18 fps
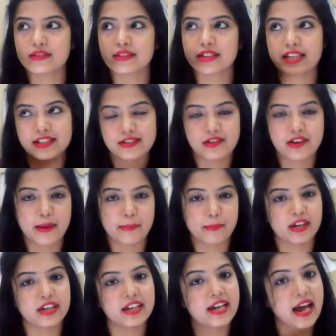this
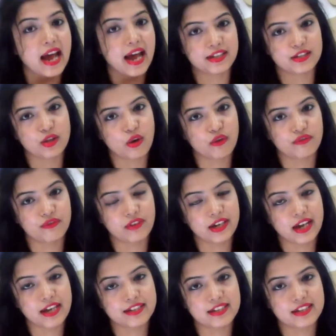remedy as
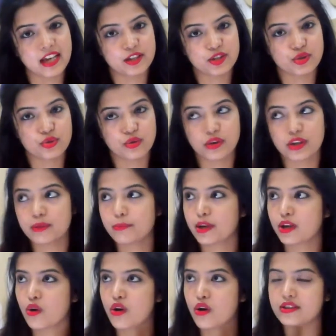often as I should
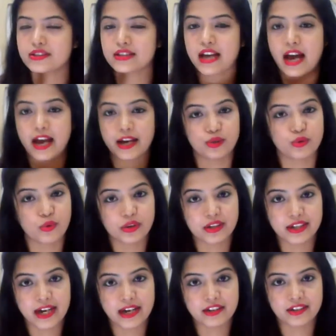because I
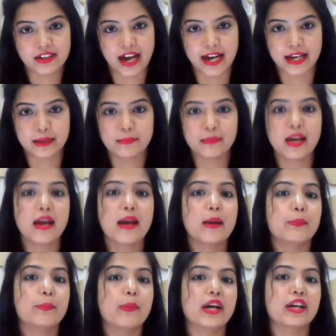don't get time.
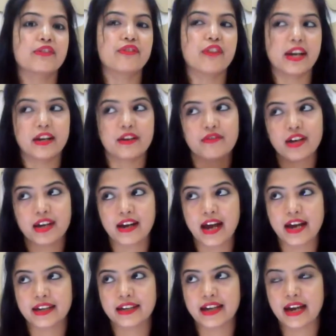But whenever
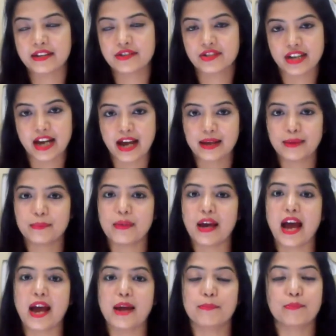I get
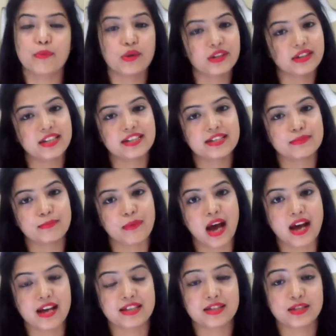time, I put this
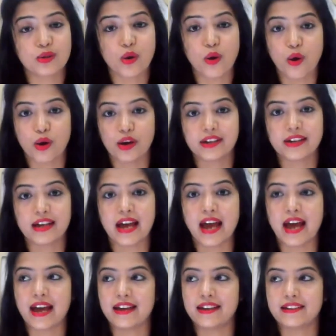mask on
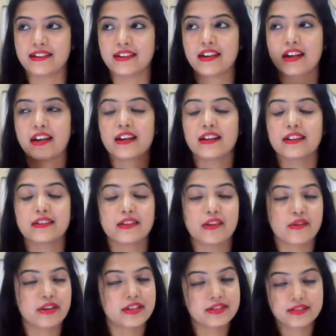and
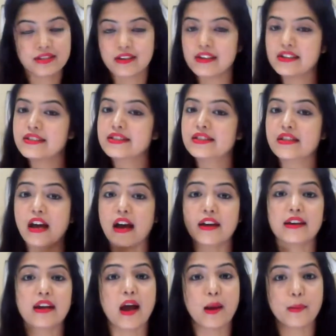the results
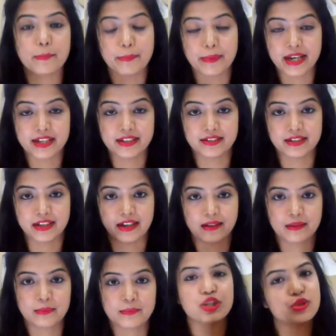are
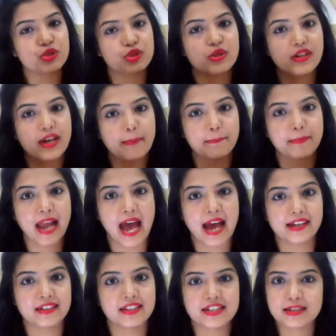amazing. You should
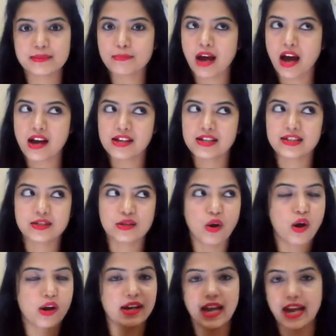apply this
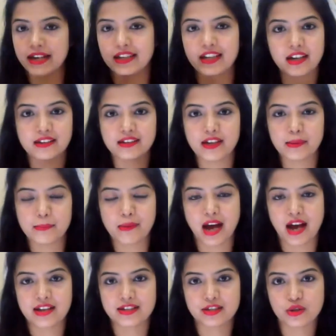mask or any other
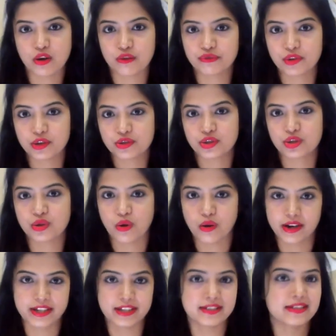mask of your
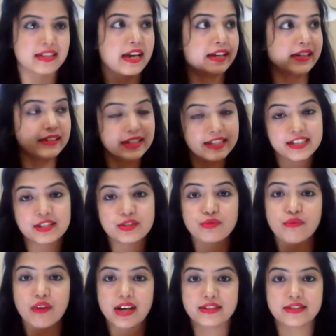choice at least
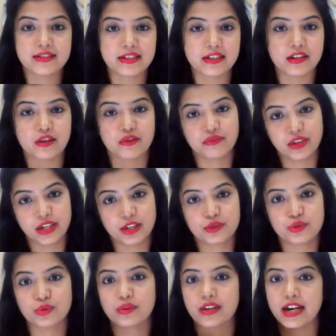once in a
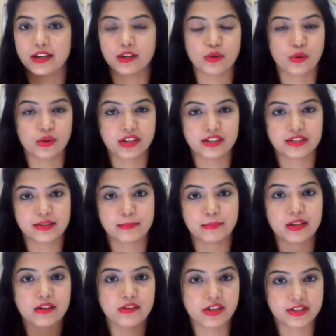week to get
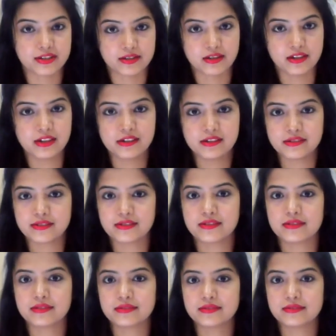noticeable results.
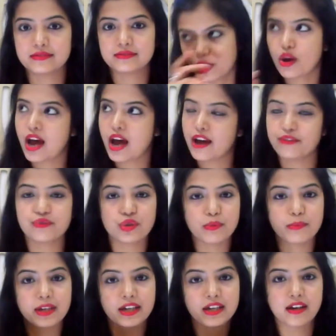You have
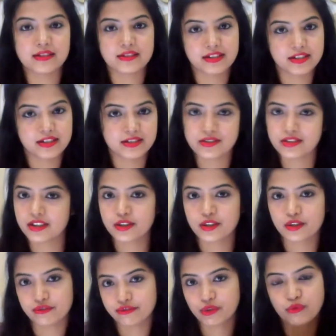to be
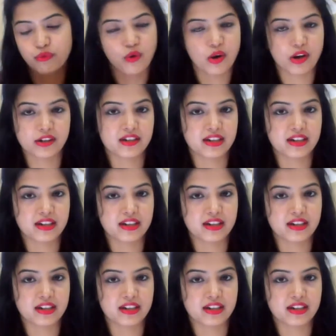consistent if you want